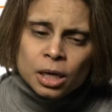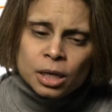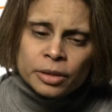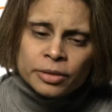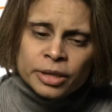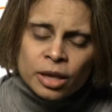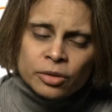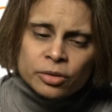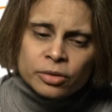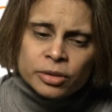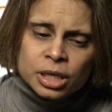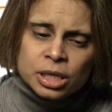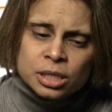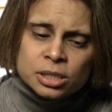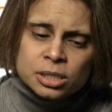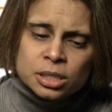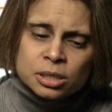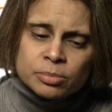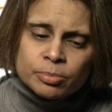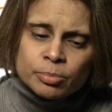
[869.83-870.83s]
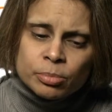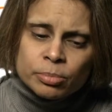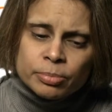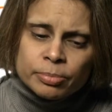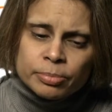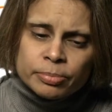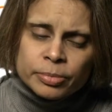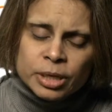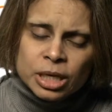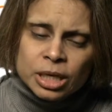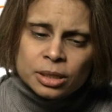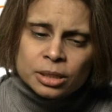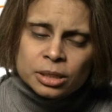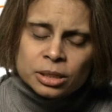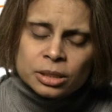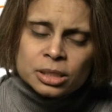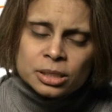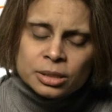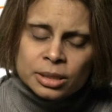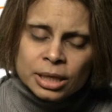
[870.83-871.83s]
The other thing is that
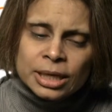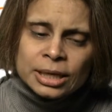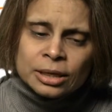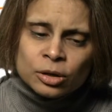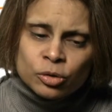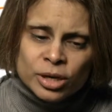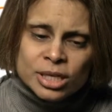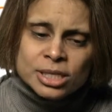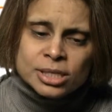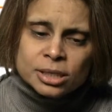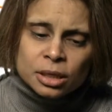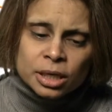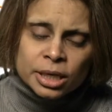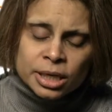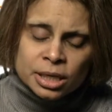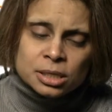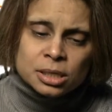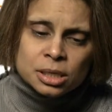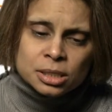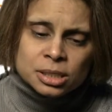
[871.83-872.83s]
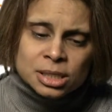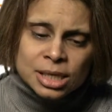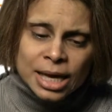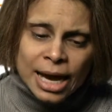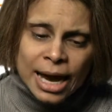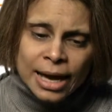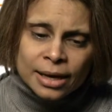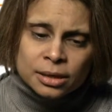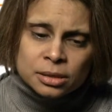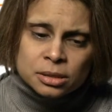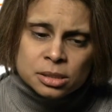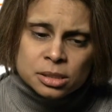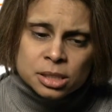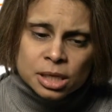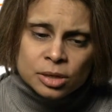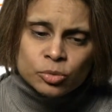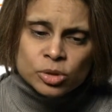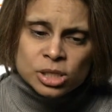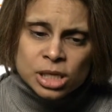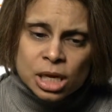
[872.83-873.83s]
increasingly, scans
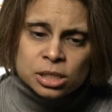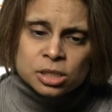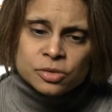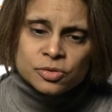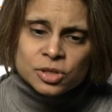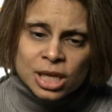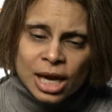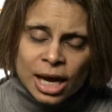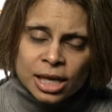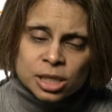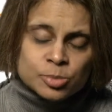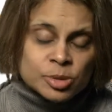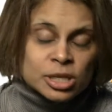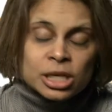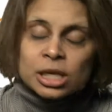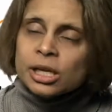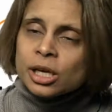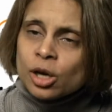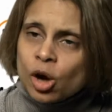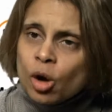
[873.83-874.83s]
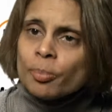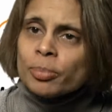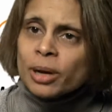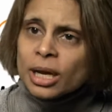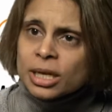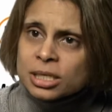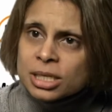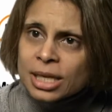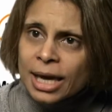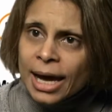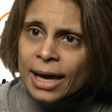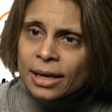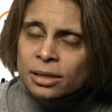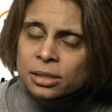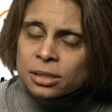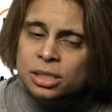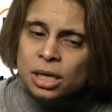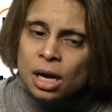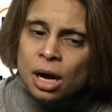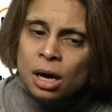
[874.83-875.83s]
and results of scans, particularly complex
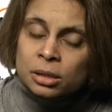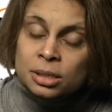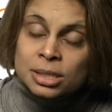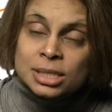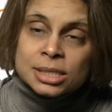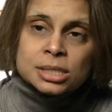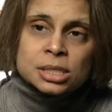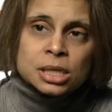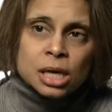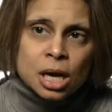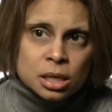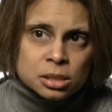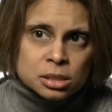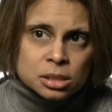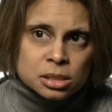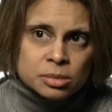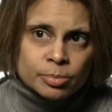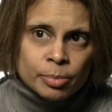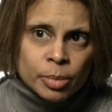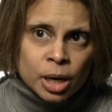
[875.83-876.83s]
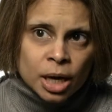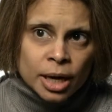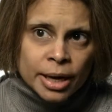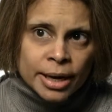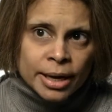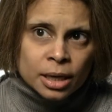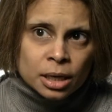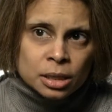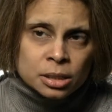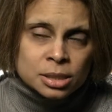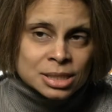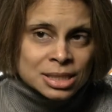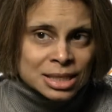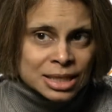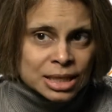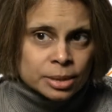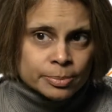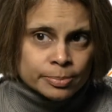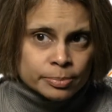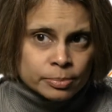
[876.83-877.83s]
scans, are discussed by a
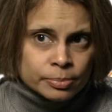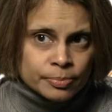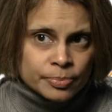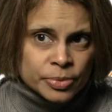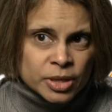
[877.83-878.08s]
team